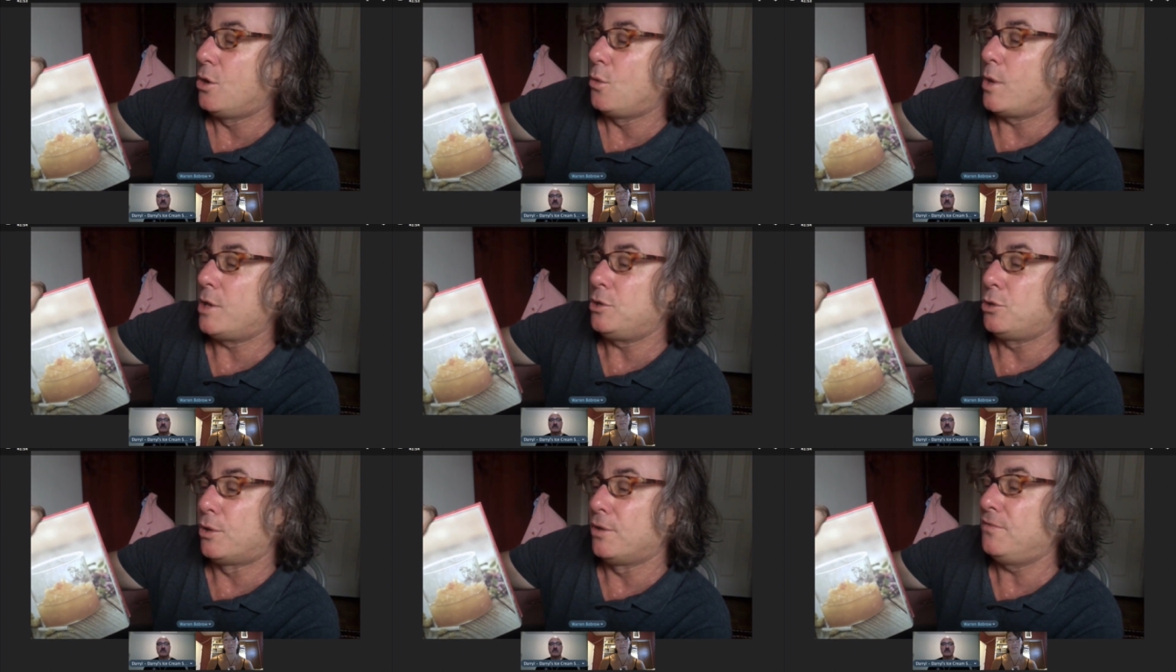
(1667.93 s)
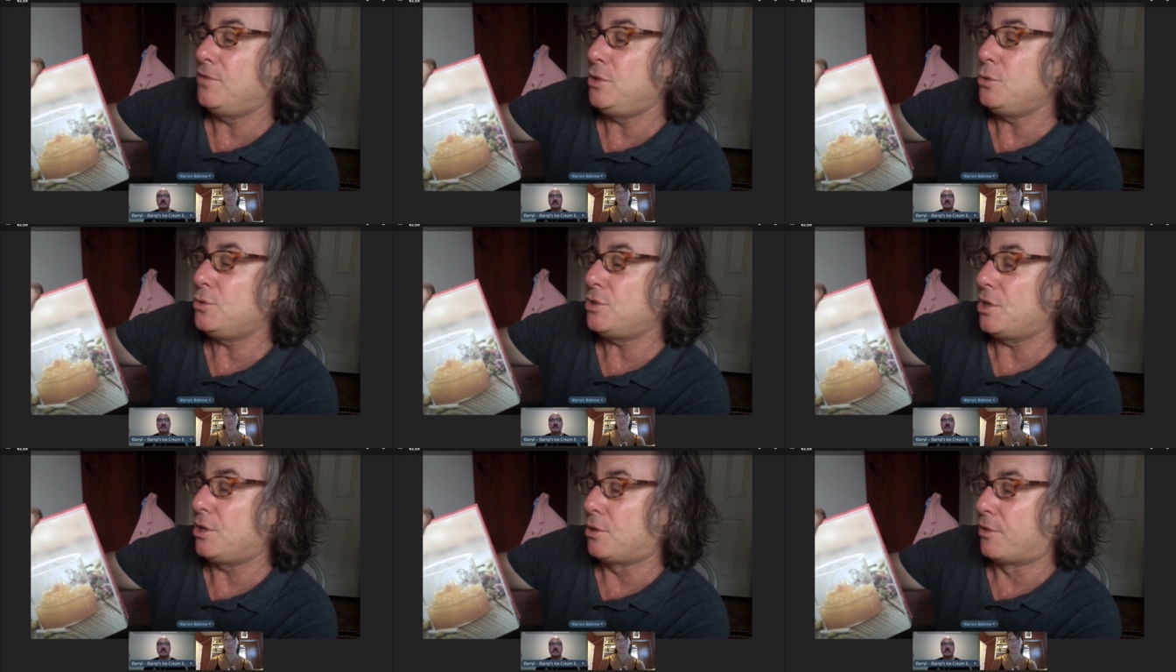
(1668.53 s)
When you're
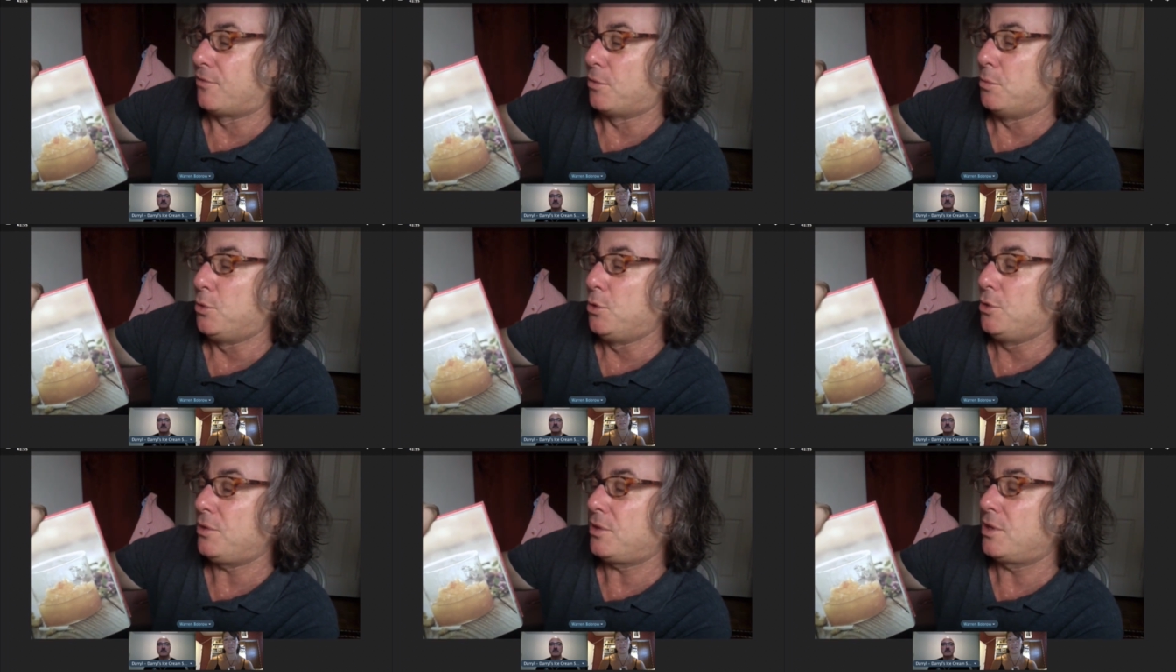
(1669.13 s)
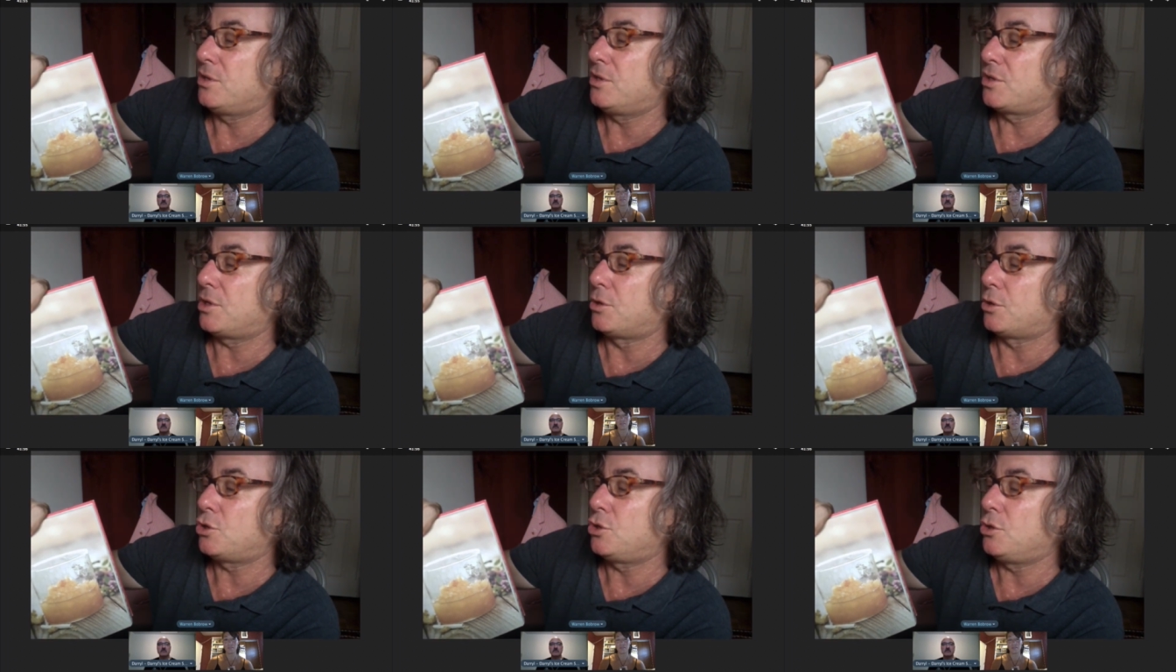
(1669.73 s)
infusing your vermouth,
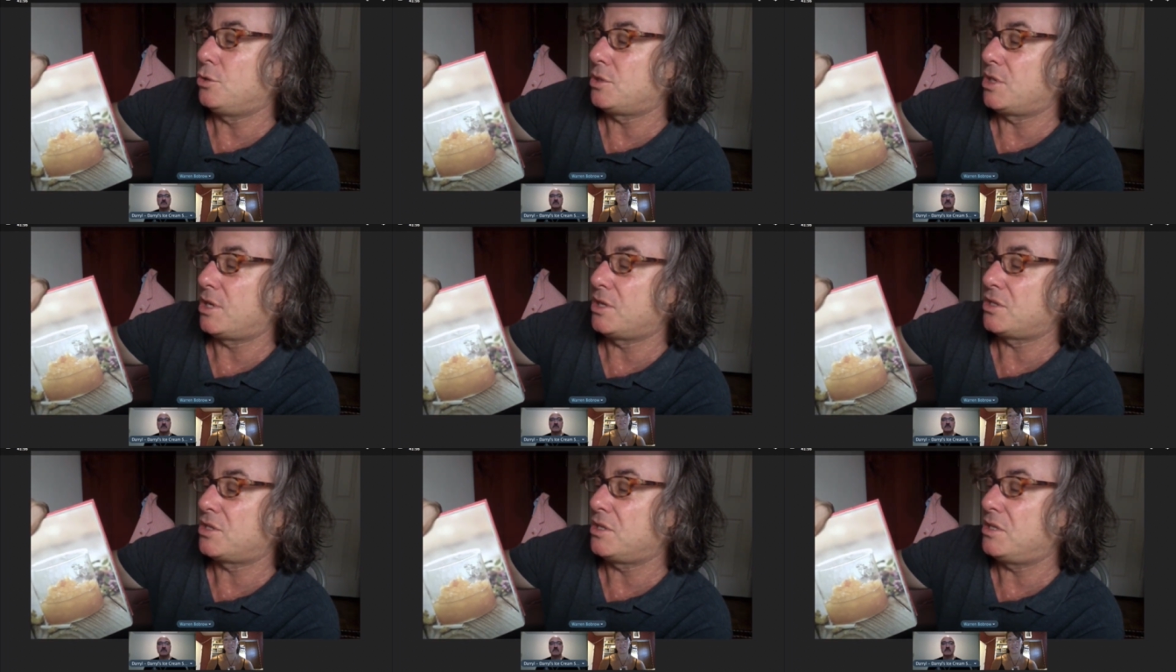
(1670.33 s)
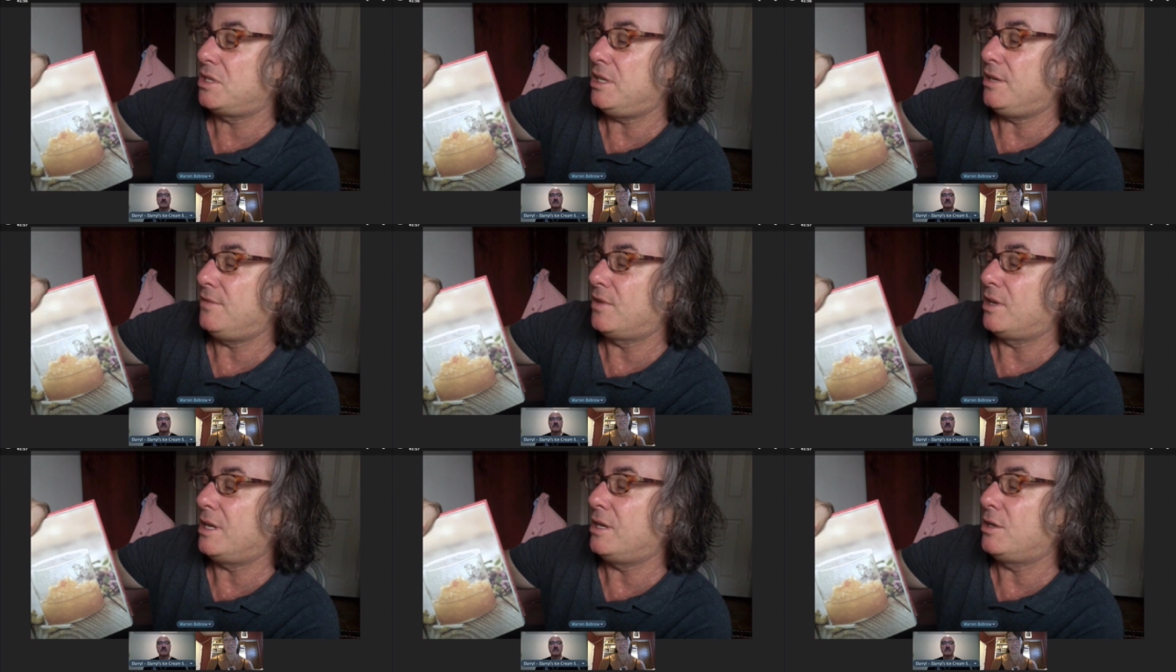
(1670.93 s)
consider choosing a
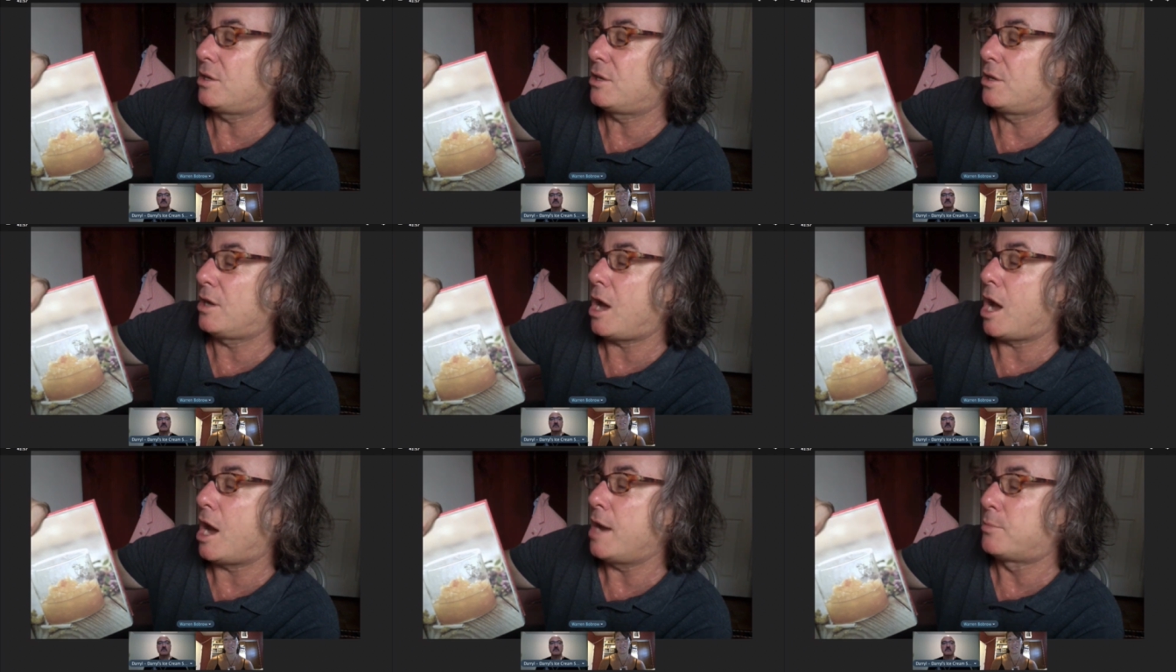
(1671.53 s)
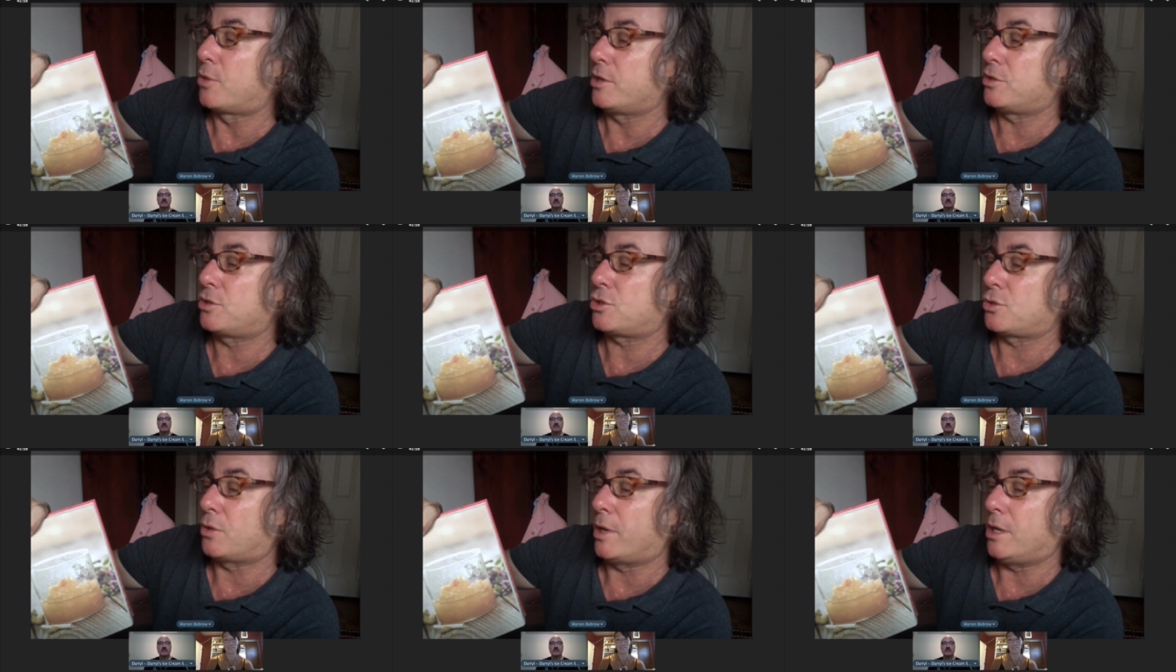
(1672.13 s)
sativa indica hybrid
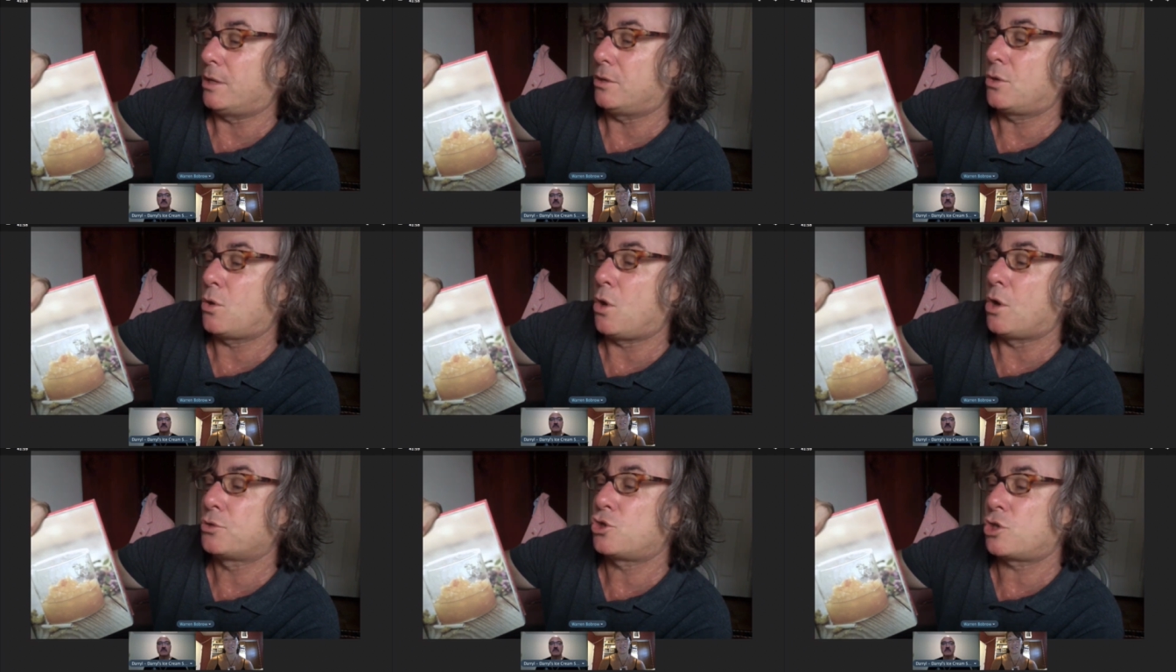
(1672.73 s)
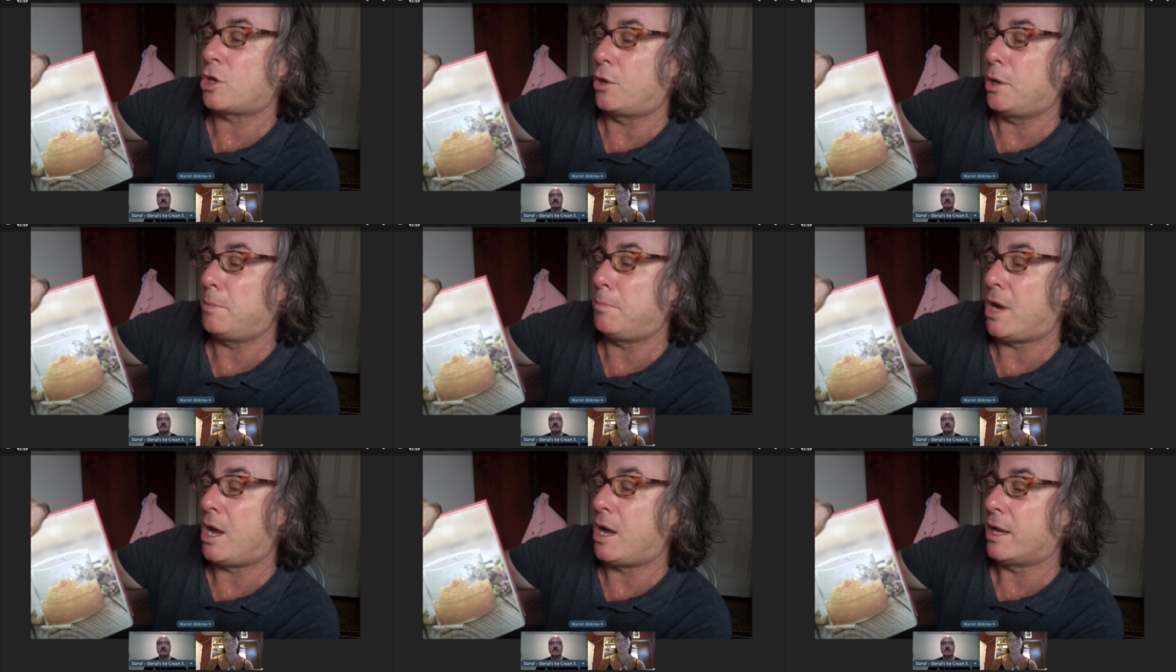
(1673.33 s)
strain called
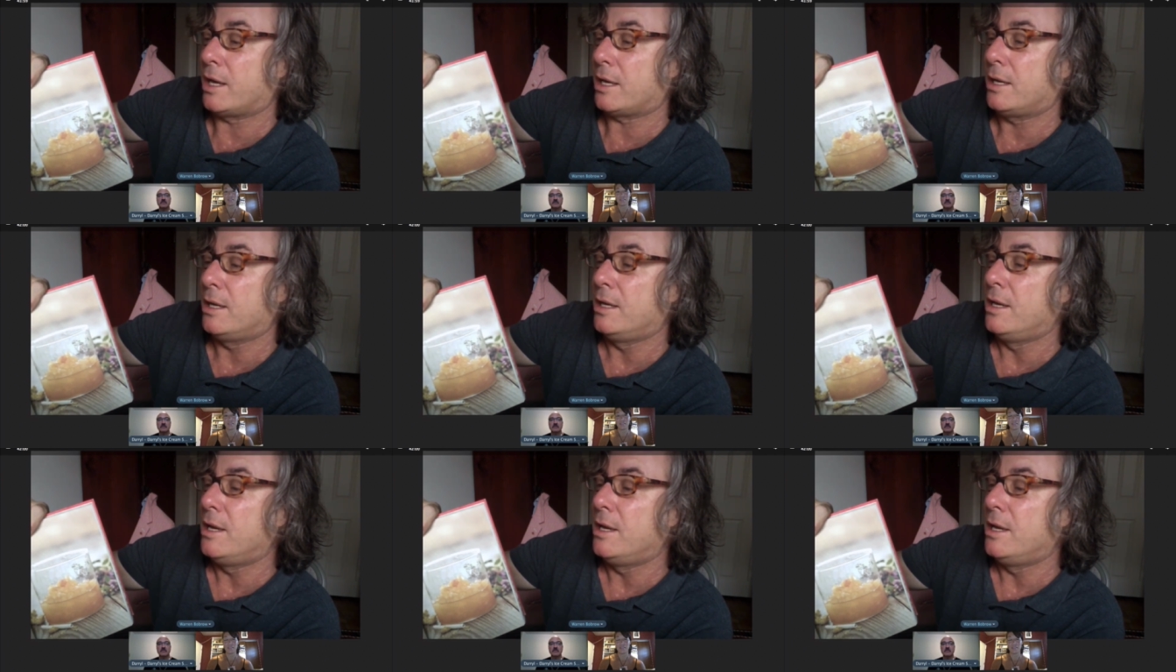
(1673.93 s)
Cherry Pie.